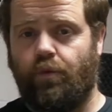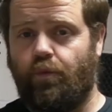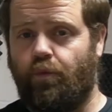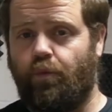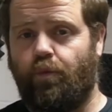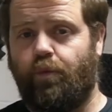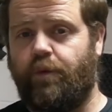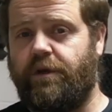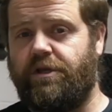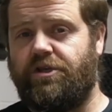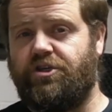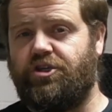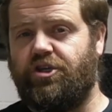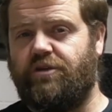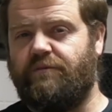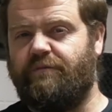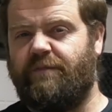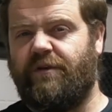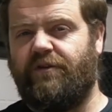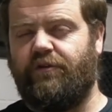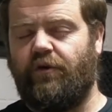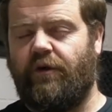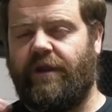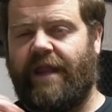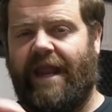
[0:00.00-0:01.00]
we shouldn't be
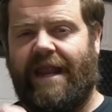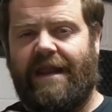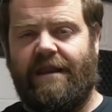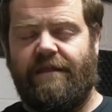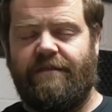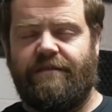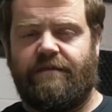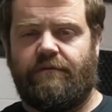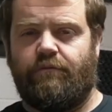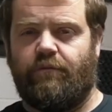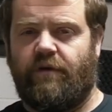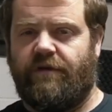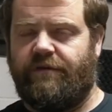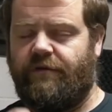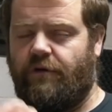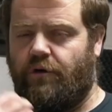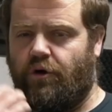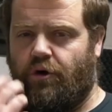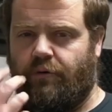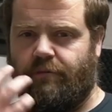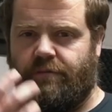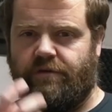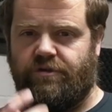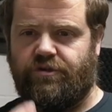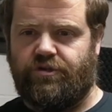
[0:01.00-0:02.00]
doing anything with our
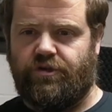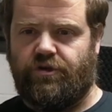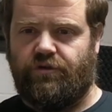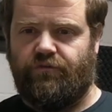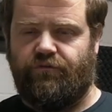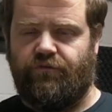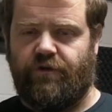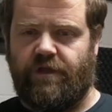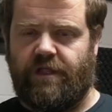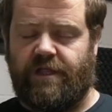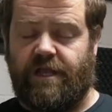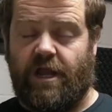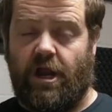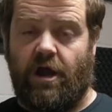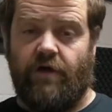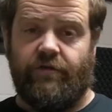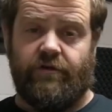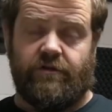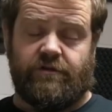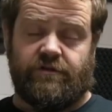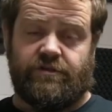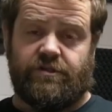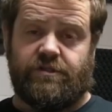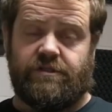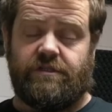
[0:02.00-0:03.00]
embouchure really, other
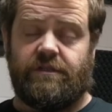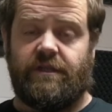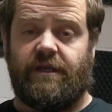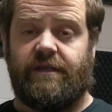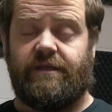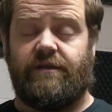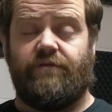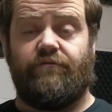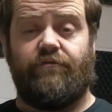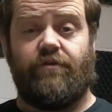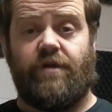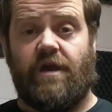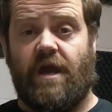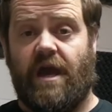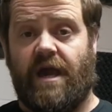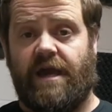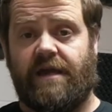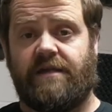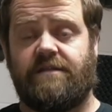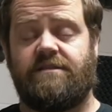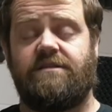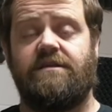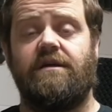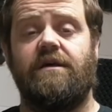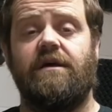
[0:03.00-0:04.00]
than just letting it
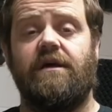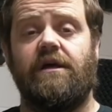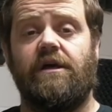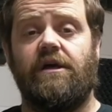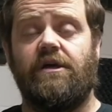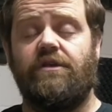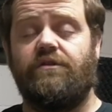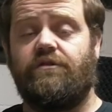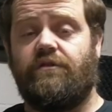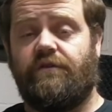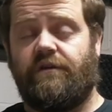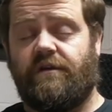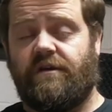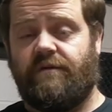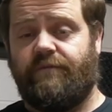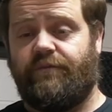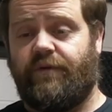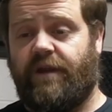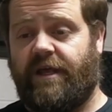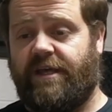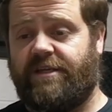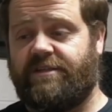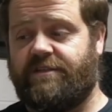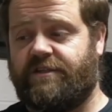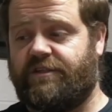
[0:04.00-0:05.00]
react to the
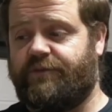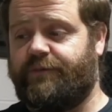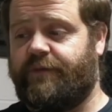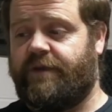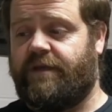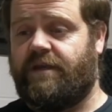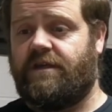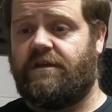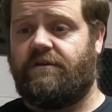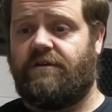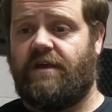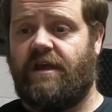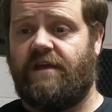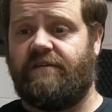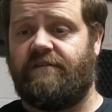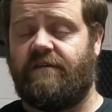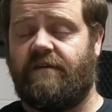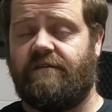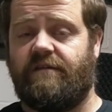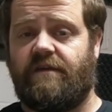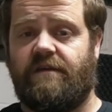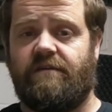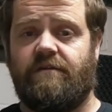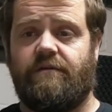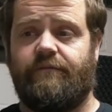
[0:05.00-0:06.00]
compression that's being created
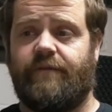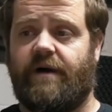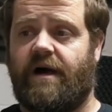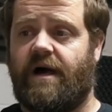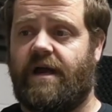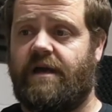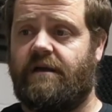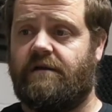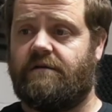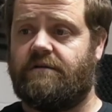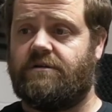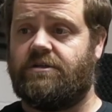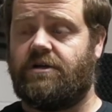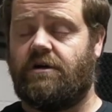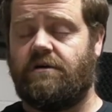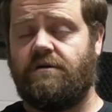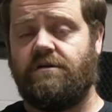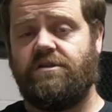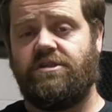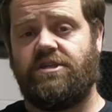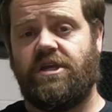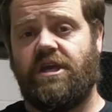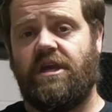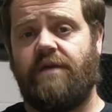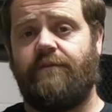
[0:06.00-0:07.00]
either by our tongue
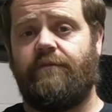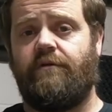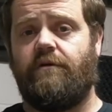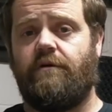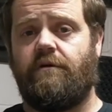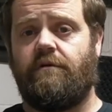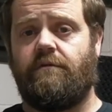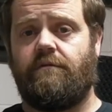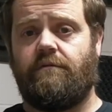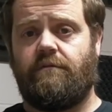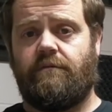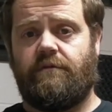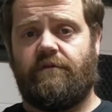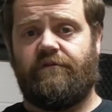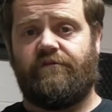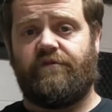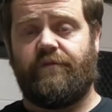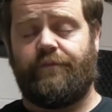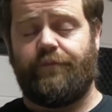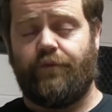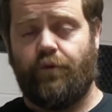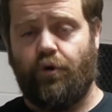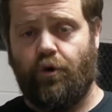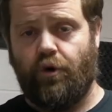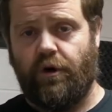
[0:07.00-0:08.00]
shape or the
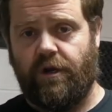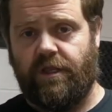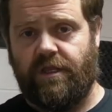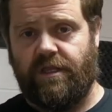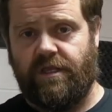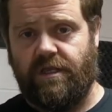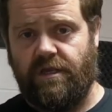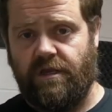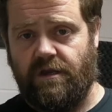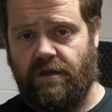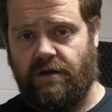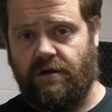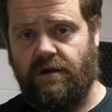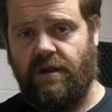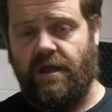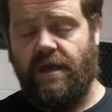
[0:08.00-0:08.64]
support here.